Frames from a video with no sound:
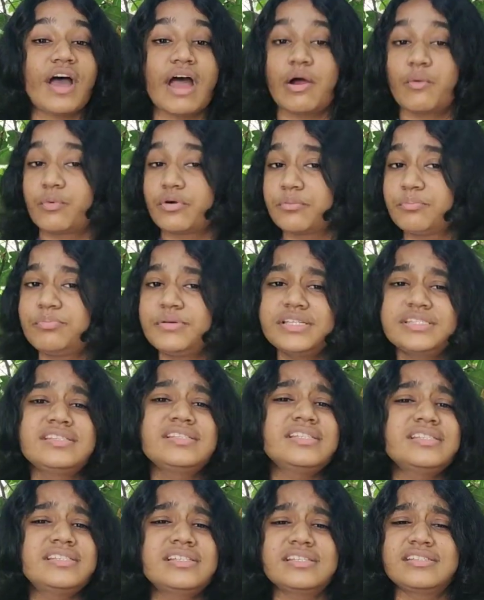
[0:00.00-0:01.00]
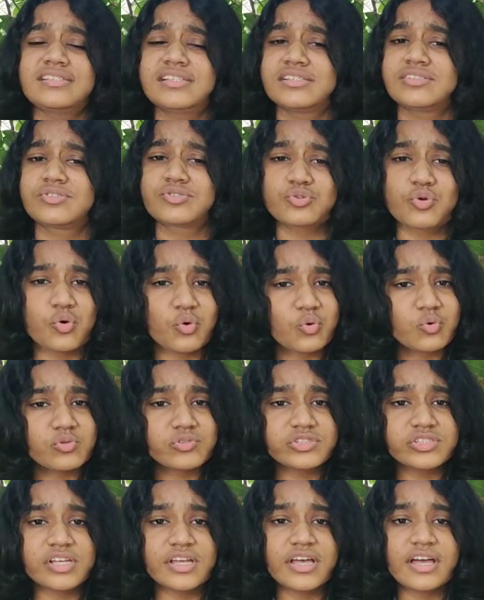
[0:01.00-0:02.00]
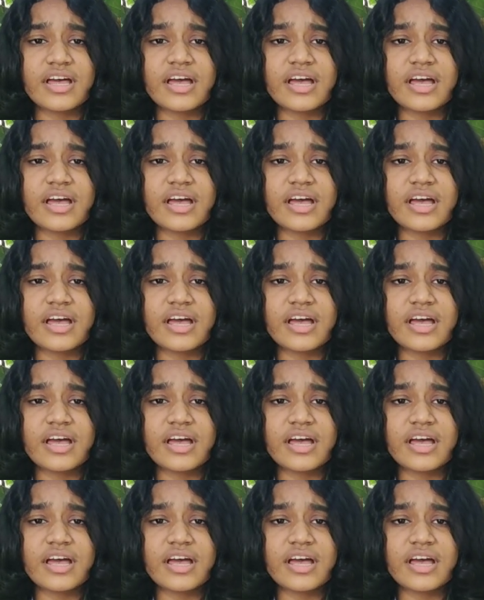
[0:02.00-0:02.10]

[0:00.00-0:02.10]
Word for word: our businesses and schools